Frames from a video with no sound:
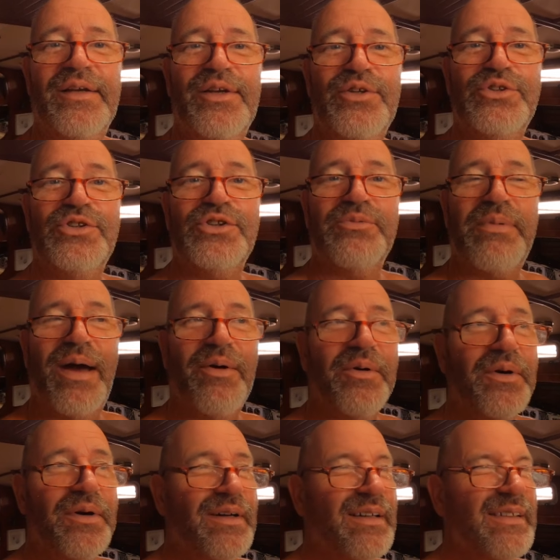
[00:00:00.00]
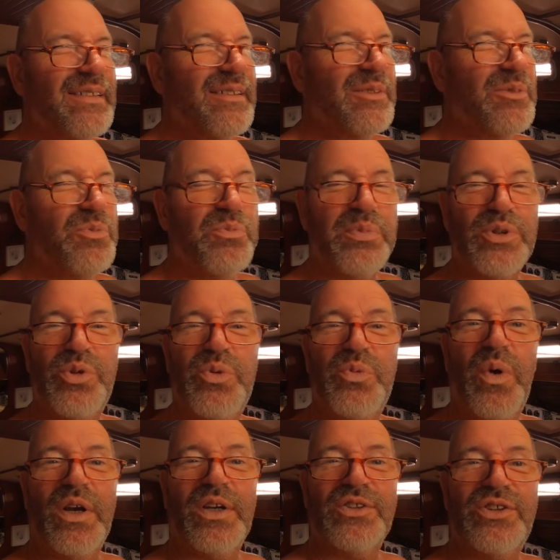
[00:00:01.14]
Loses about between
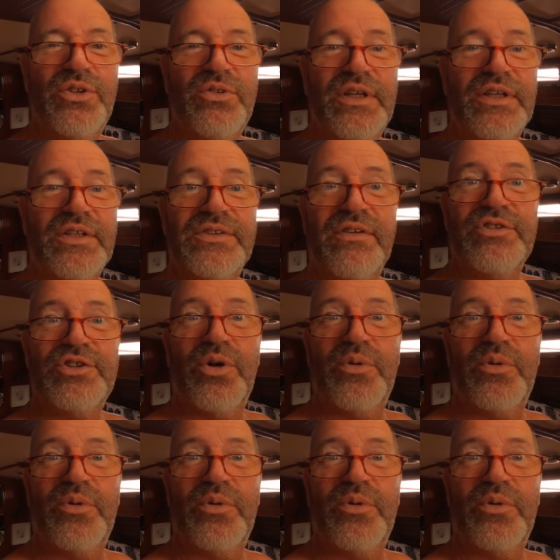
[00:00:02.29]
one and two litres every